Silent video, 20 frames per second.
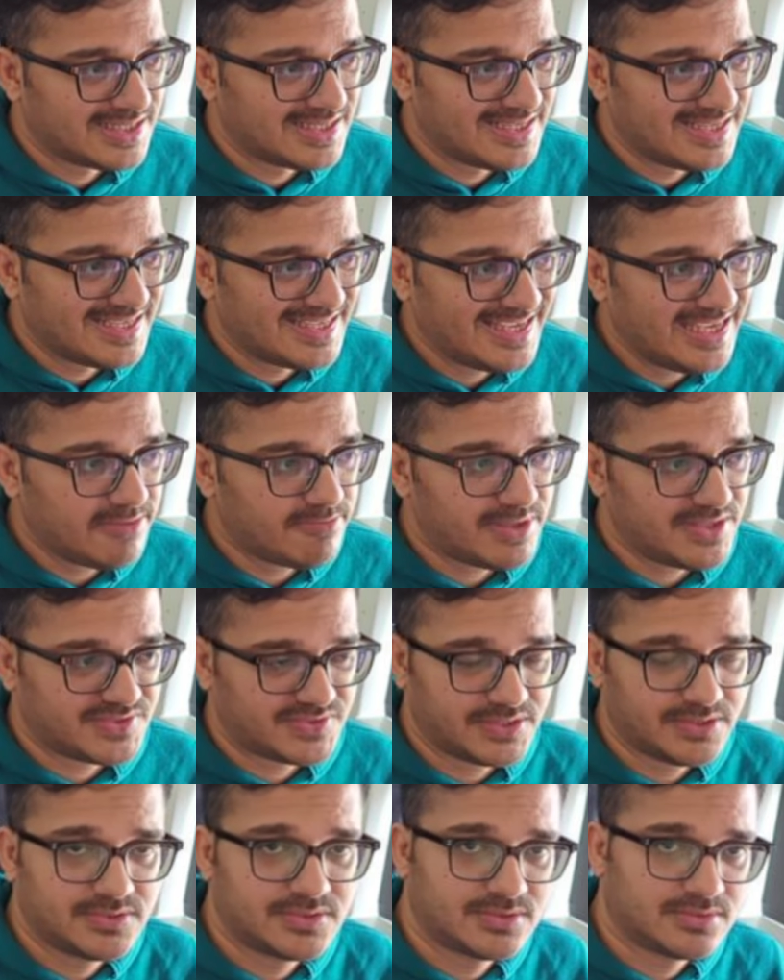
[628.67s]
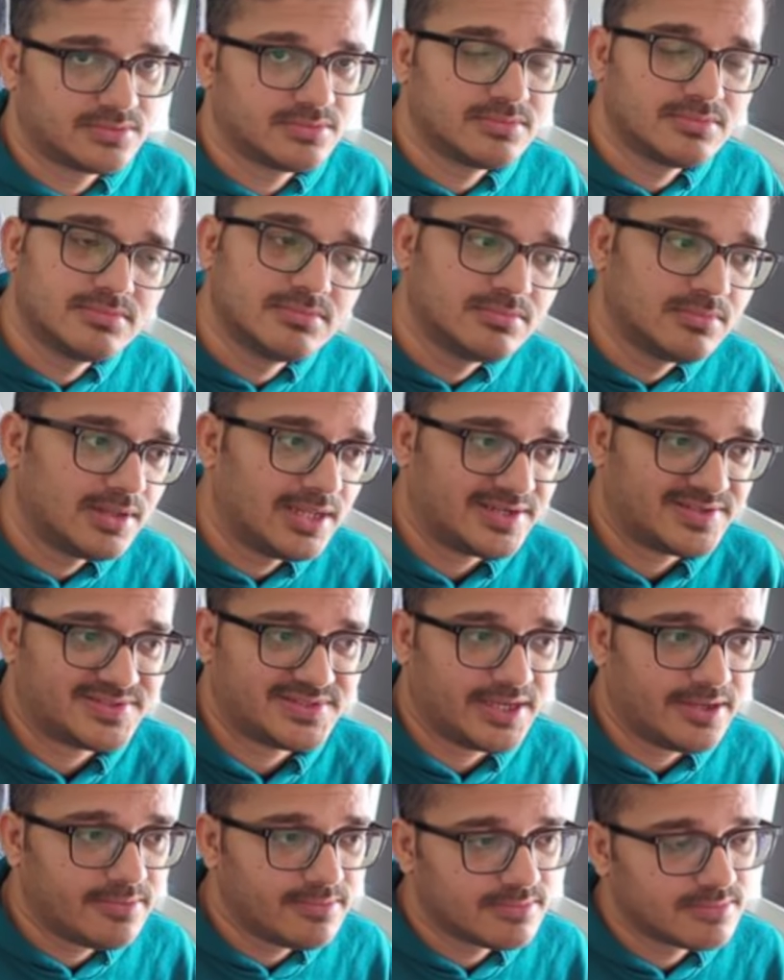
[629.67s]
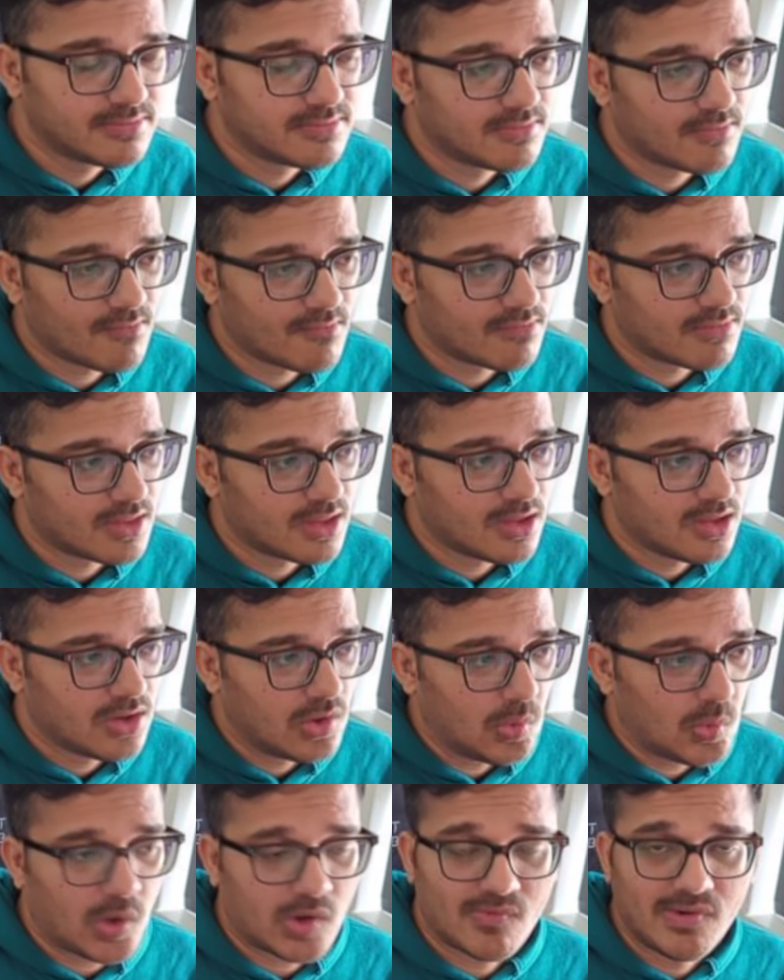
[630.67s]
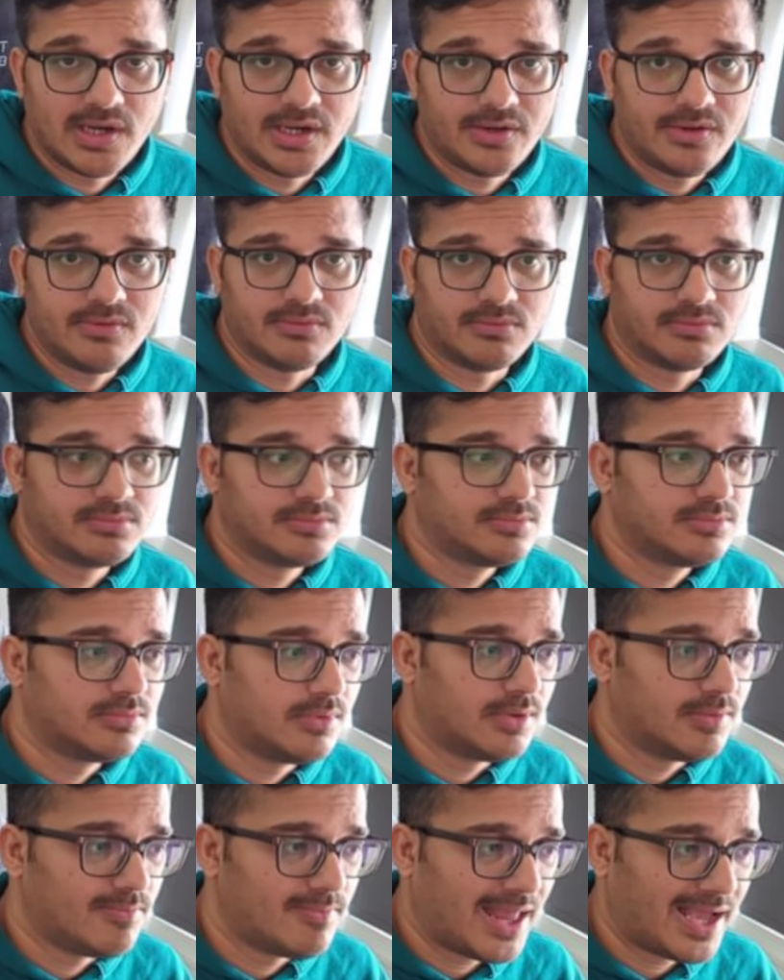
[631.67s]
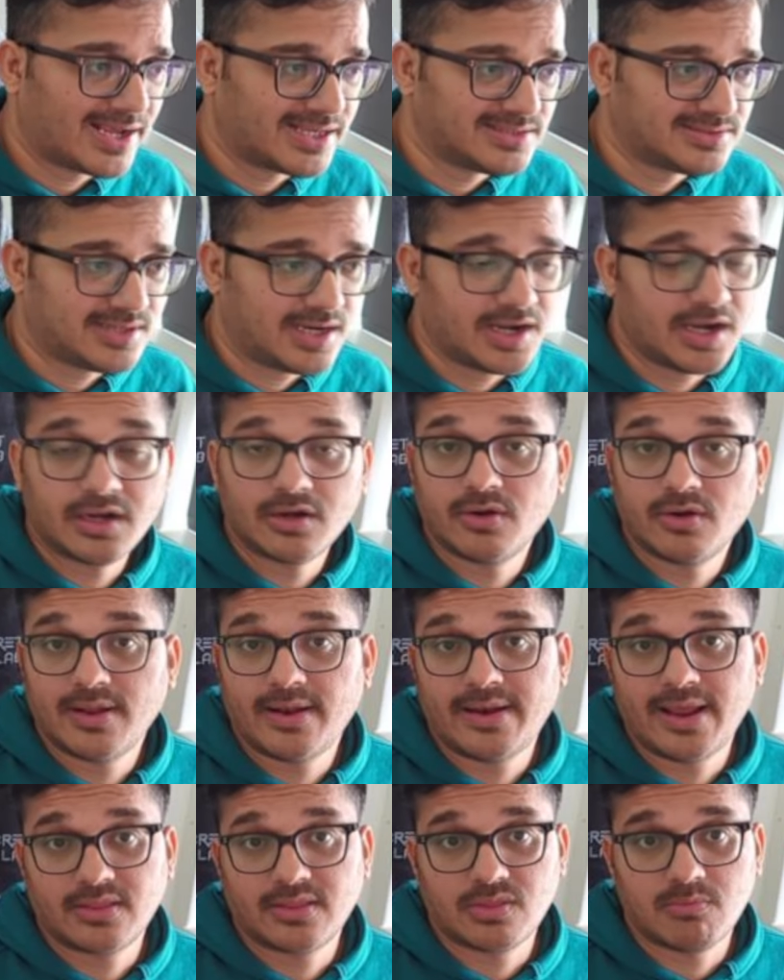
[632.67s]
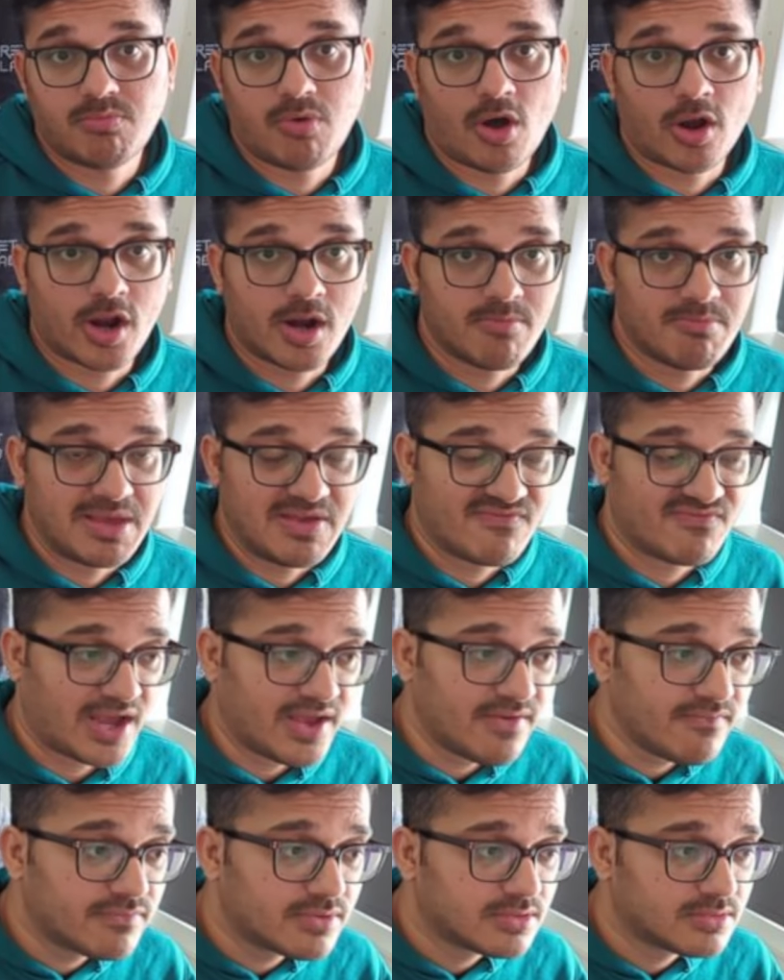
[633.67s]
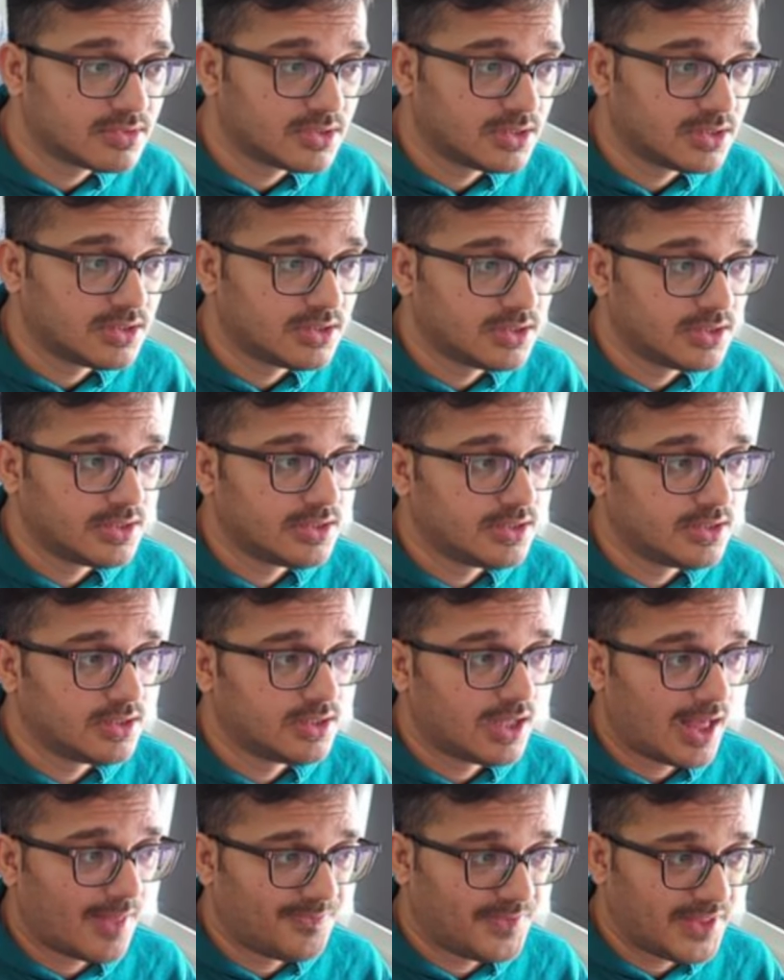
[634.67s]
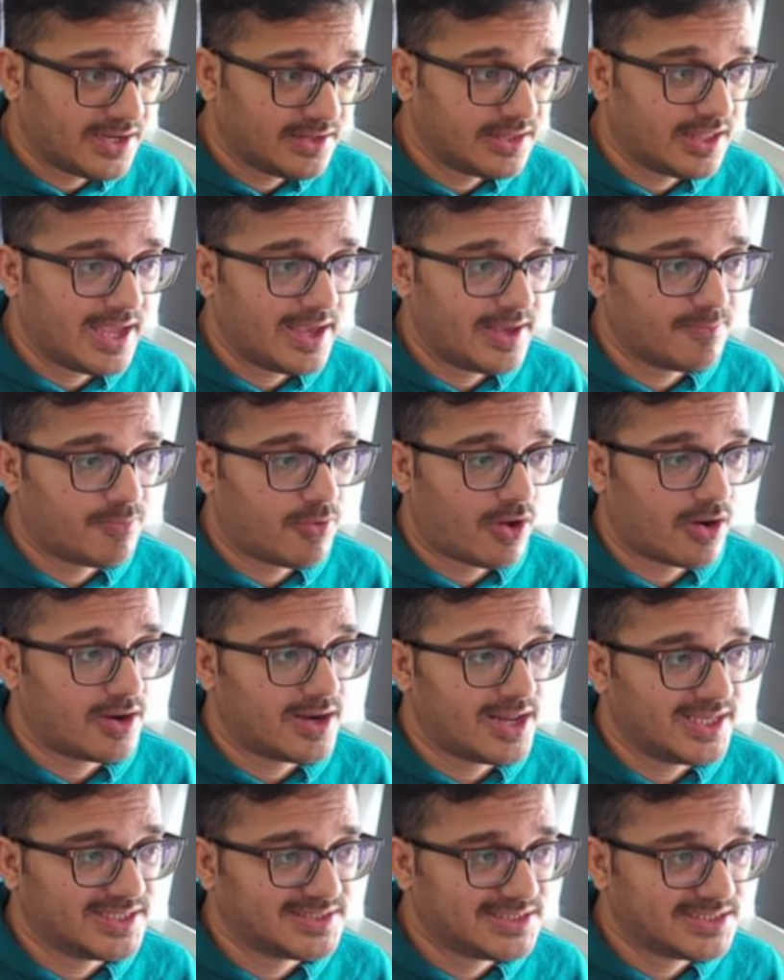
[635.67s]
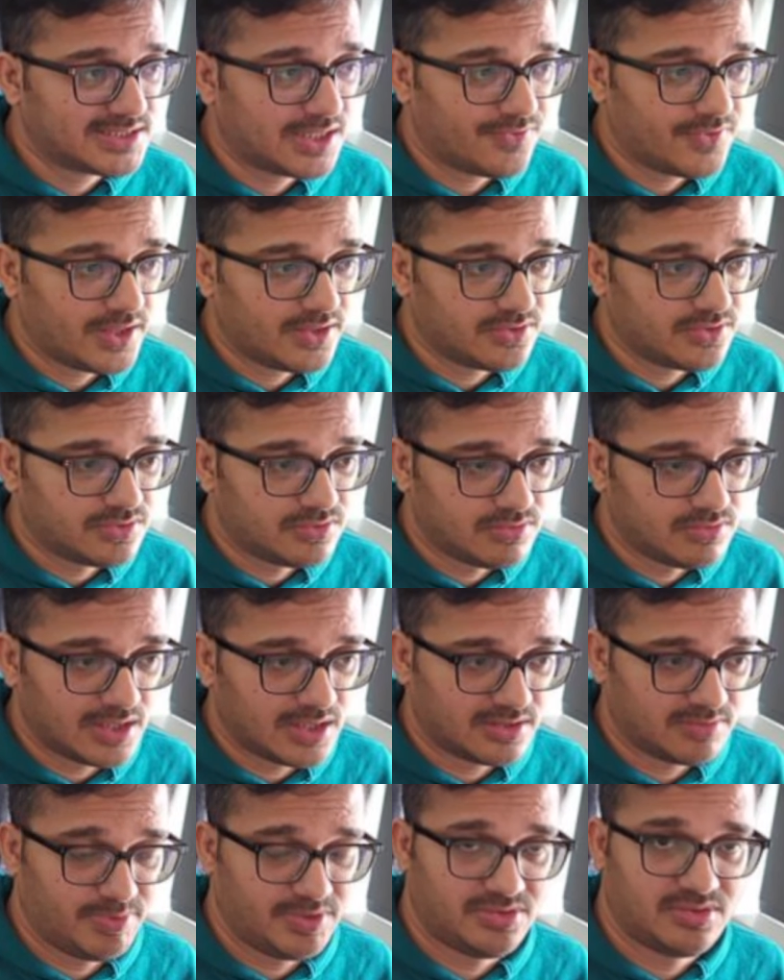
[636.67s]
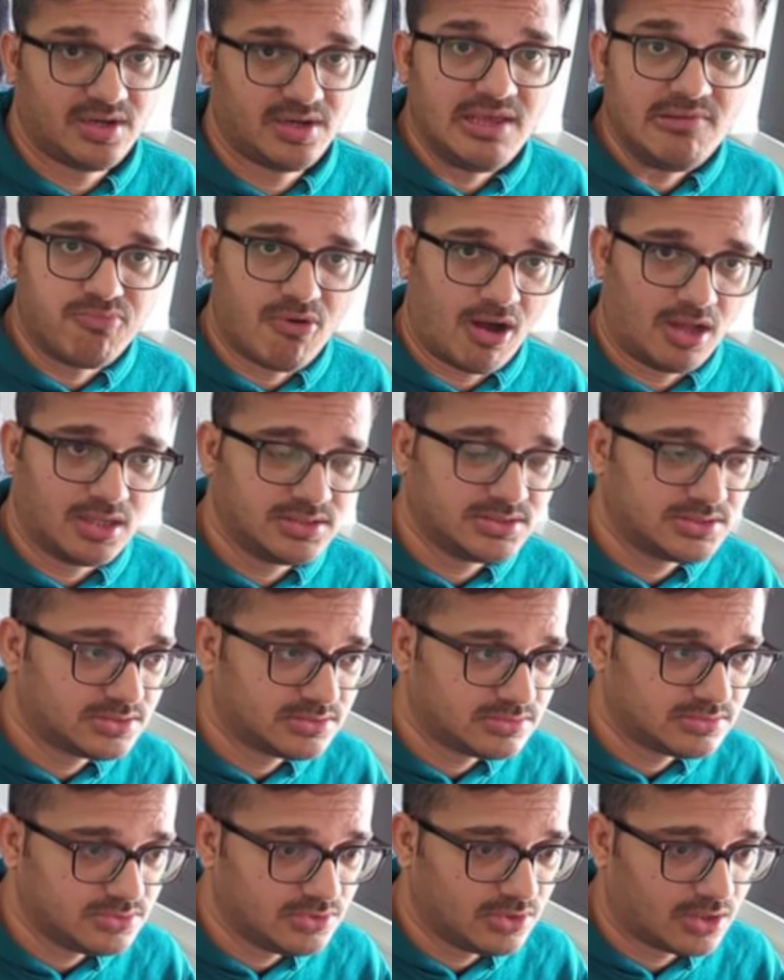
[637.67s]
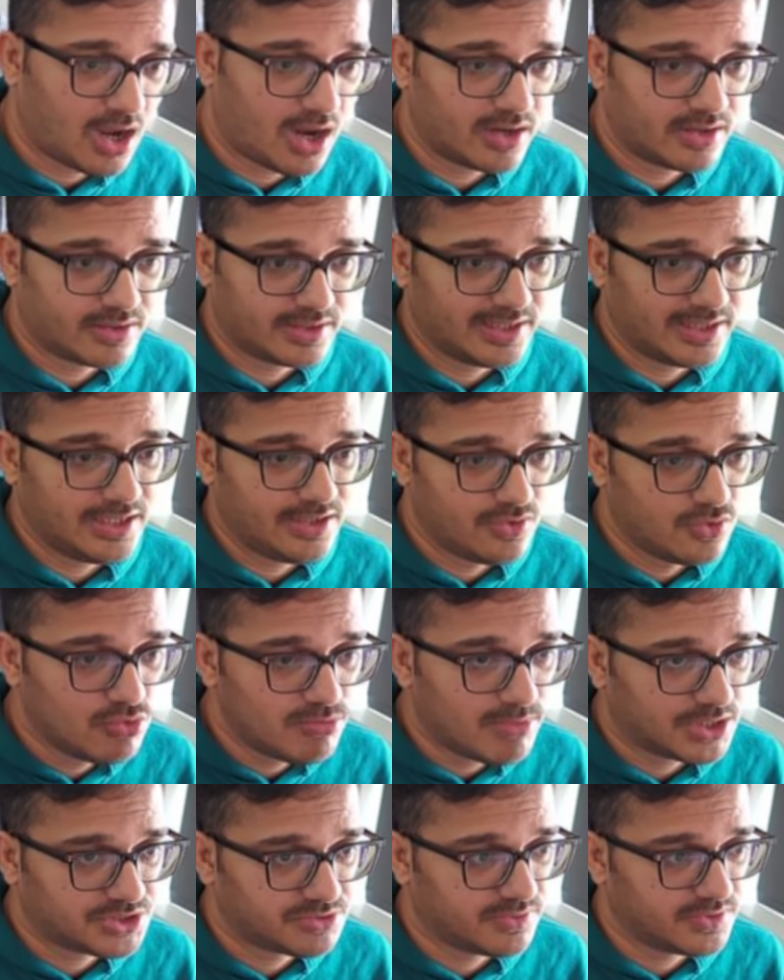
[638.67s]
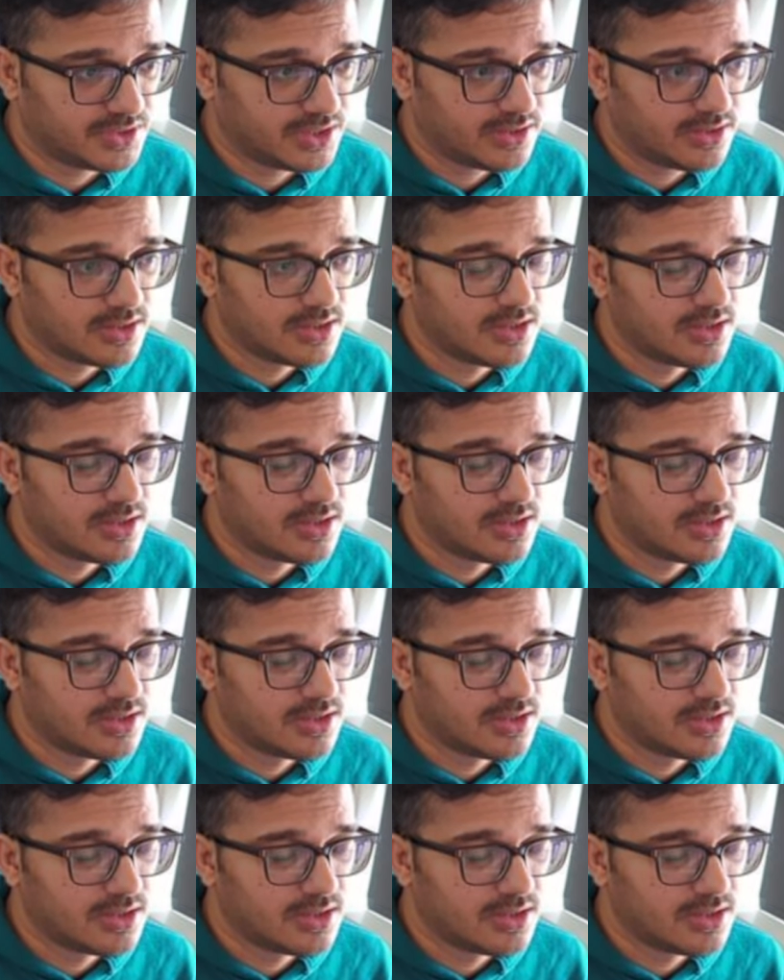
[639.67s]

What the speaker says: king b6, let's say, what will you do? Black is threatening to take the pawn on b5, and then the pawn on a6, and then there'll be 3 pawns. You can't really do much with it.